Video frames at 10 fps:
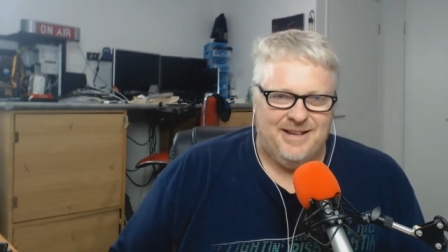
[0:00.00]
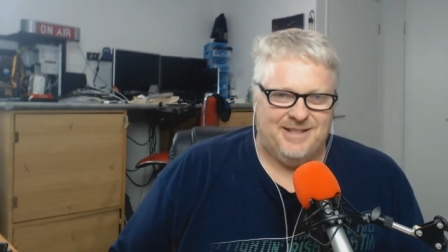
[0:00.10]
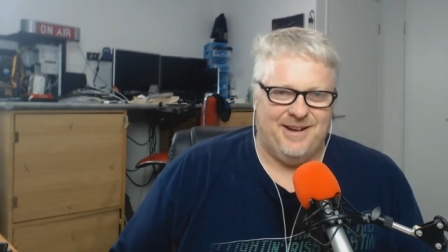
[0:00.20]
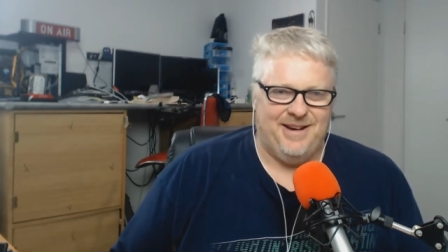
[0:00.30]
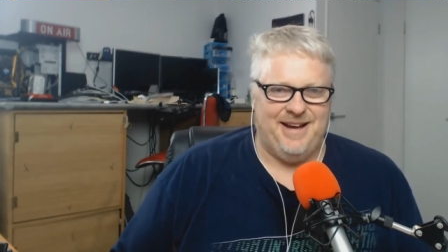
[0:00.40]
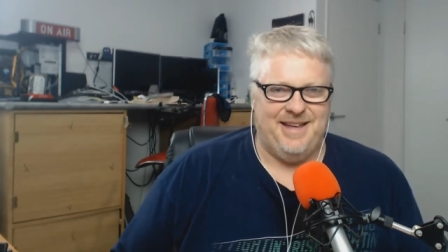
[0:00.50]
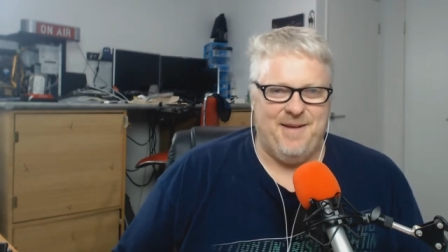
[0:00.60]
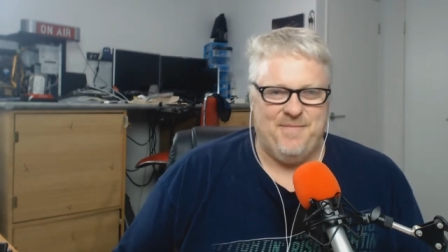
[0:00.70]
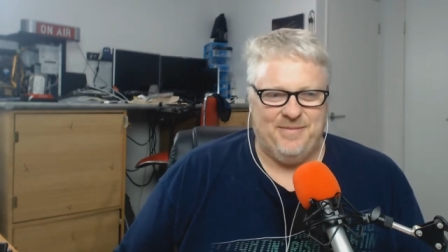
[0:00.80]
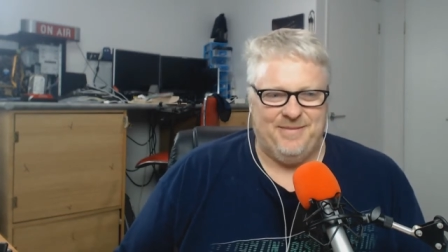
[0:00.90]
So, uh,
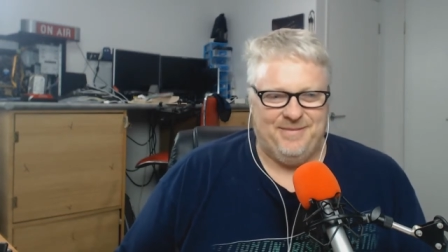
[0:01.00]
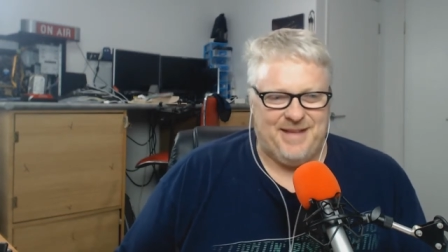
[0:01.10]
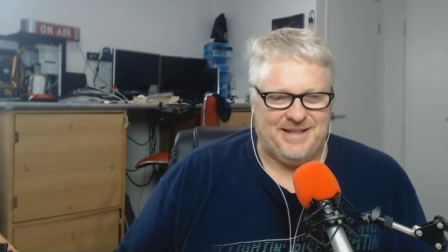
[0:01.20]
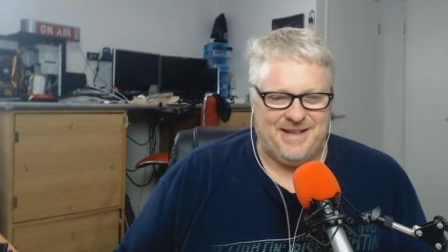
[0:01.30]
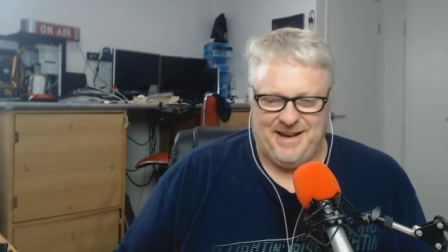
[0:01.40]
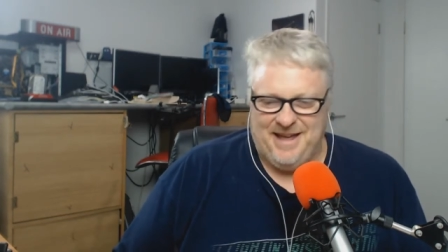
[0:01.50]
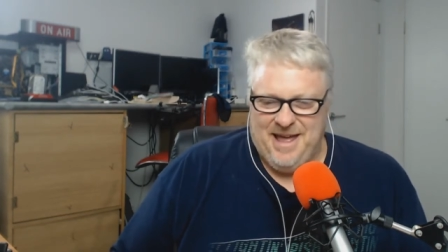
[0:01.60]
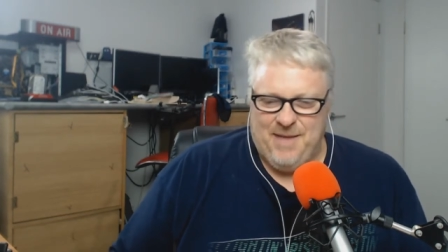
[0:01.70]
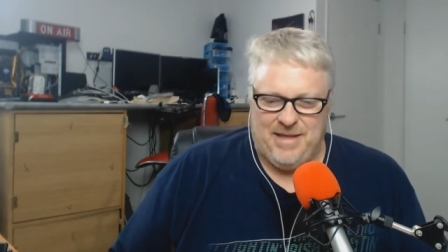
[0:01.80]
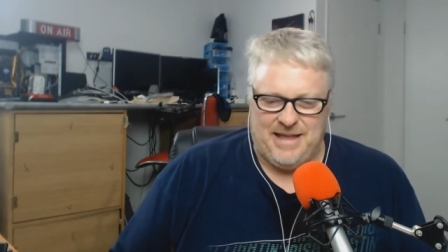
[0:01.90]
yep, that's it.
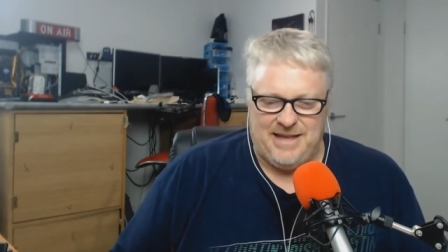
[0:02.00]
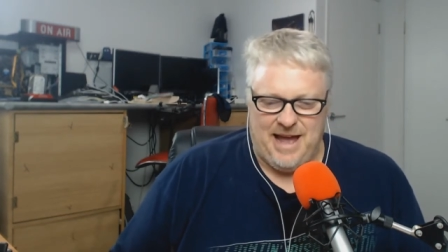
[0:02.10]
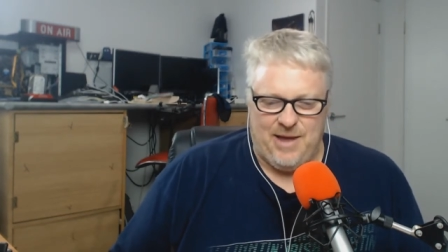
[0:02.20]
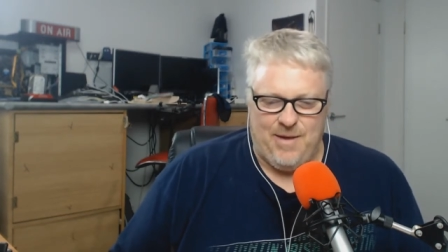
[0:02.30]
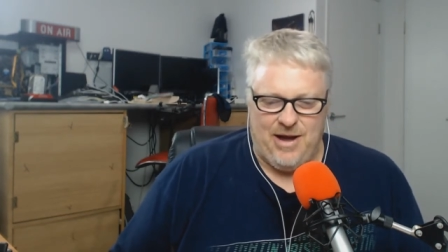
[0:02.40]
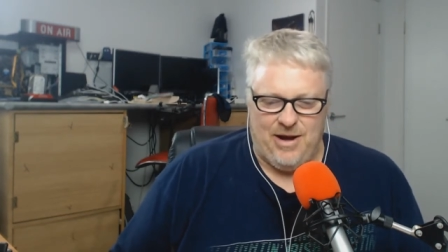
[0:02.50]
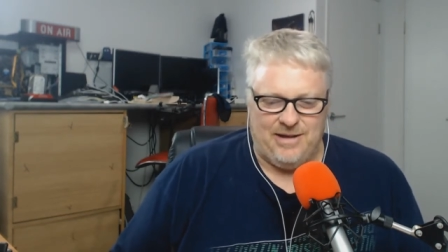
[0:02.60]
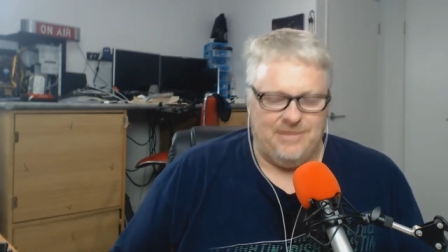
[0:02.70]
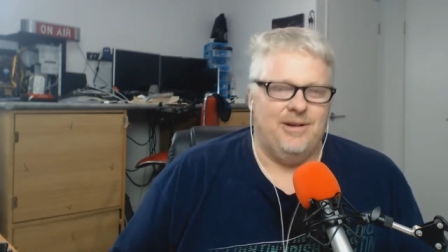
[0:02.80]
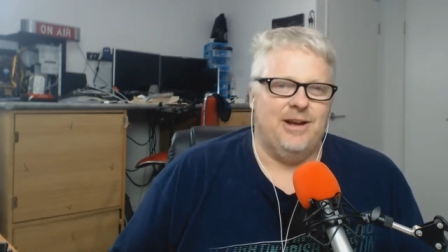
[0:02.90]
But that's the only way I
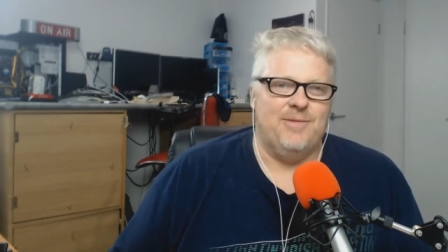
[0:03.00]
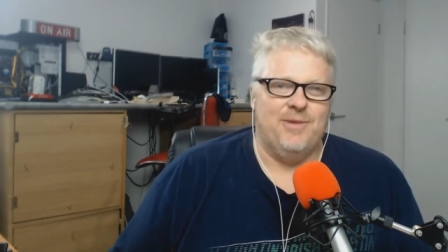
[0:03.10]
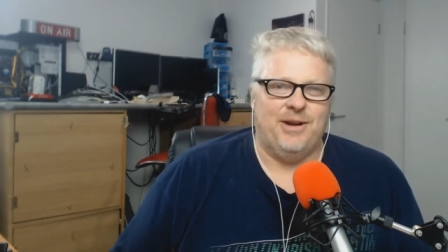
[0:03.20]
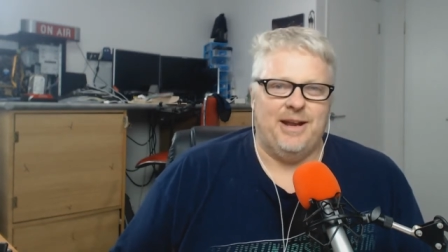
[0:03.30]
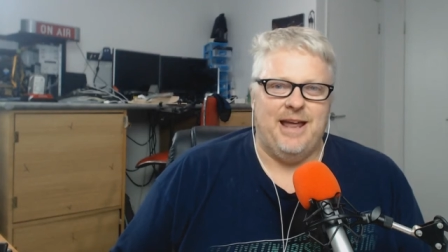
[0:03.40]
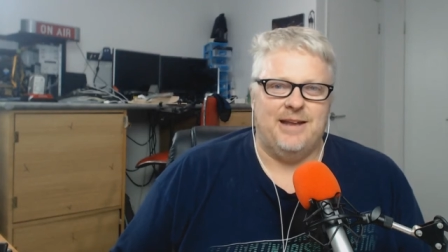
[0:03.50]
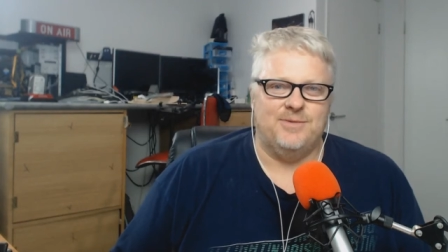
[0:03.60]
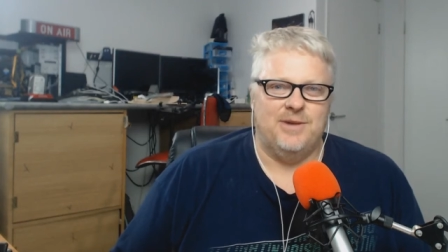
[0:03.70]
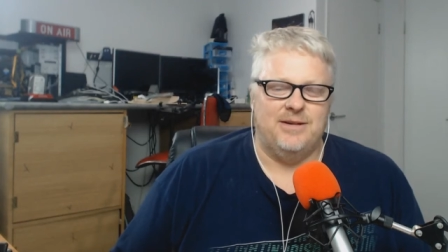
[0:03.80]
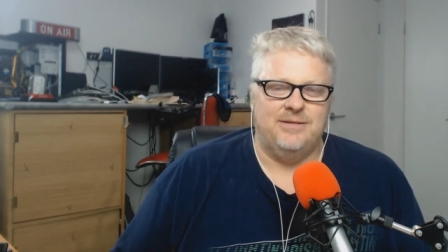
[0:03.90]
can I can work it out
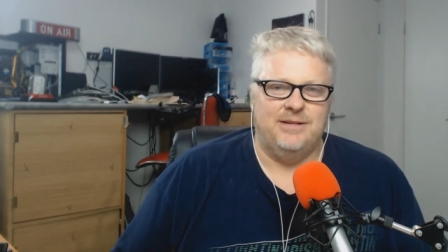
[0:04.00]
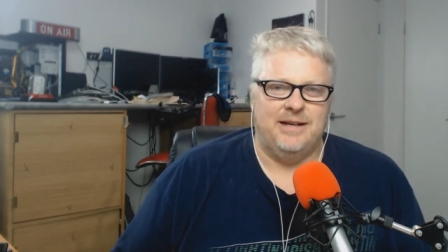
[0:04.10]
as well.